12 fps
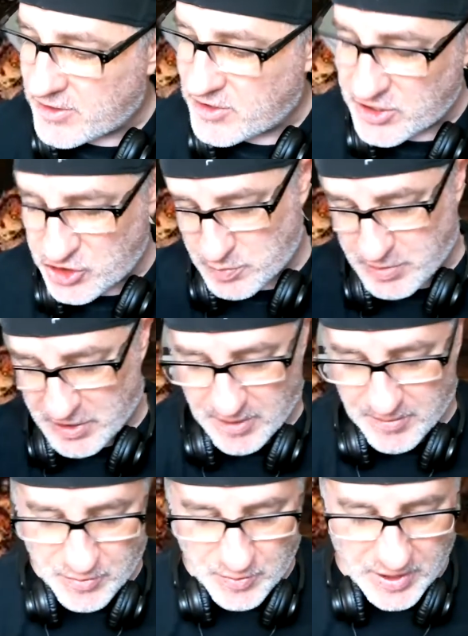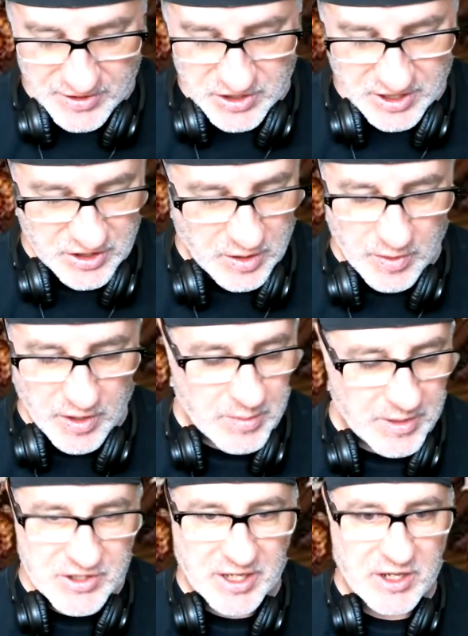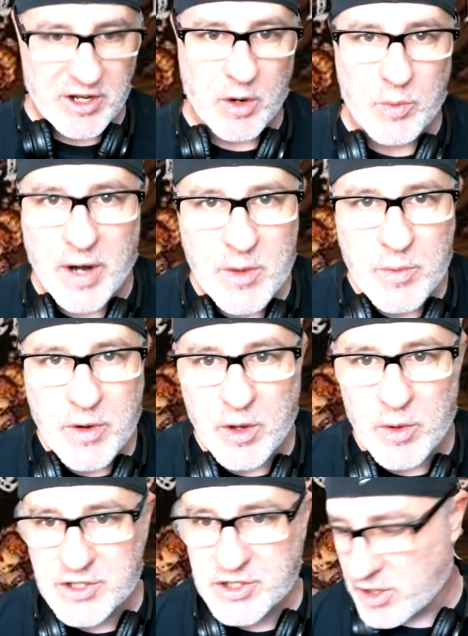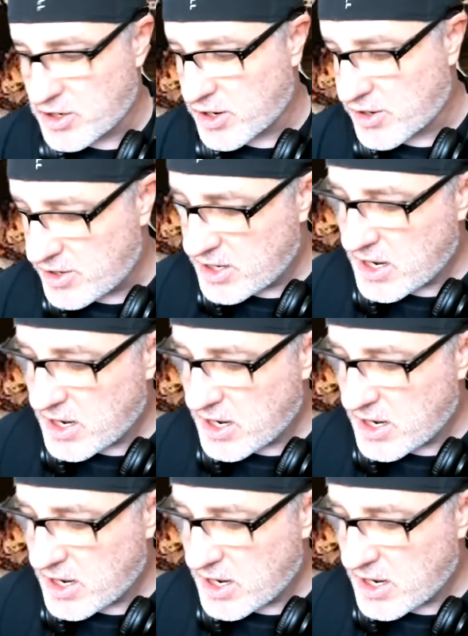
did just pick up 3 die 6 in a row, but it's like, when I run OSR,